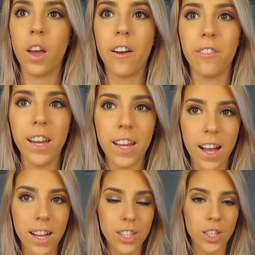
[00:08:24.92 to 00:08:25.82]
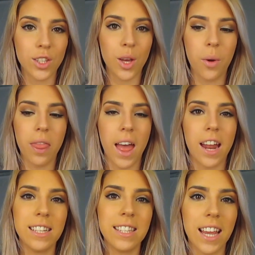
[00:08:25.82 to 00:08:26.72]
Alright guys, so
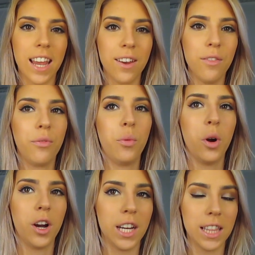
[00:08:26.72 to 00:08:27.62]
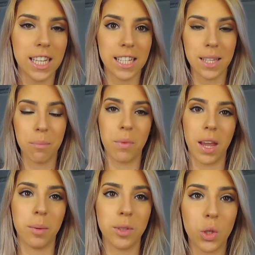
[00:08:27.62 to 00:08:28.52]
that is it for this
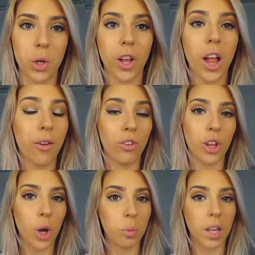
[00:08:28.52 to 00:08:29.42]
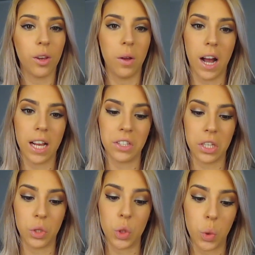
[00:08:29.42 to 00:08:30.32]
makeup tutorial. I really hope that you guys
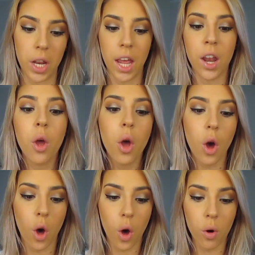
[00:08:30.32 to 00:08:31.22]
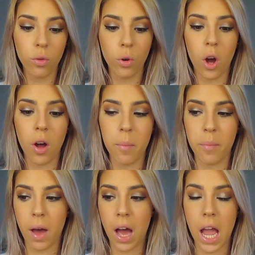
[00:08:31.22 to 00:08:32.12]
enjoyed it. Overall,
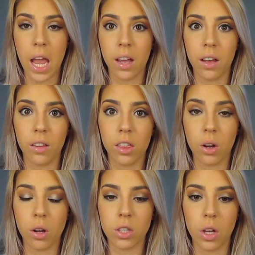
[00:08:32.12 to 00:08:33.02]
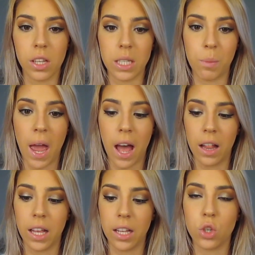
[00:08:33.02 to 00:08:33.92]
my thoughts on this
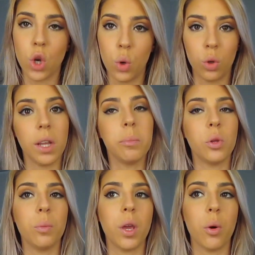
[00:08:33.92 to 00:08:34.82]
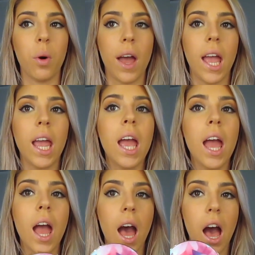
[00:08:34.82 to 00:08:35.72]
palette totally blew me away.
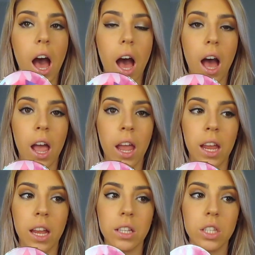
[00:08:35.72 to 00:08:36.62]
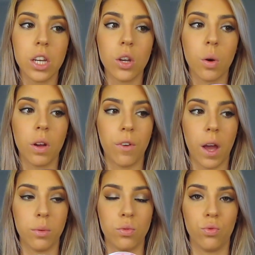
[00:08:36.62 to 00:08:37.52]
I didn't know if
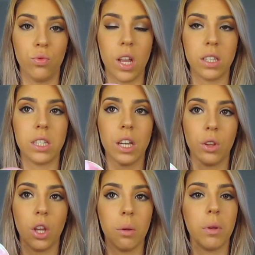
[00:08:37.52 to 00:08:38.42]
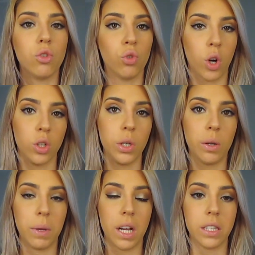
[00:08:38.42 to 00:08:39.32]
I was necessarily going to be drawn
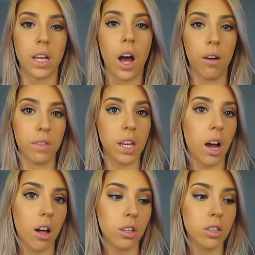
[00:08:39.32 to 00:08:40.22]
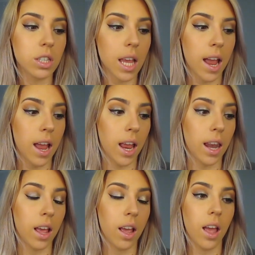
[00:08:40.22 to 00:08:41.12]
to it because of the colors,
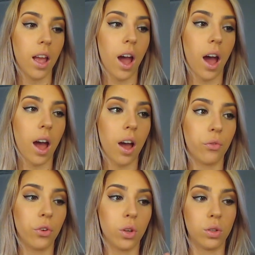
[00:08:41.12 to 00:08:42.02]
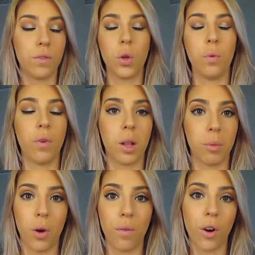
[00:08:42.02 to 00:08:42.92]
and for those of you who
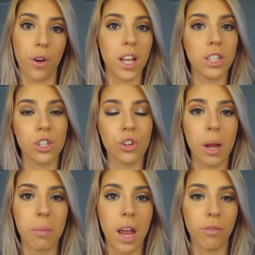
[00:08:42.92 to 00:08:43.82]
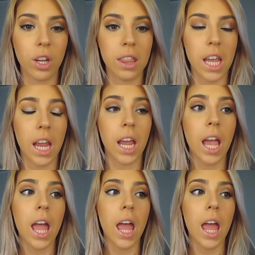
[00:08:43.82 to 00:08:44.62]
follow me over on Instagram and everything,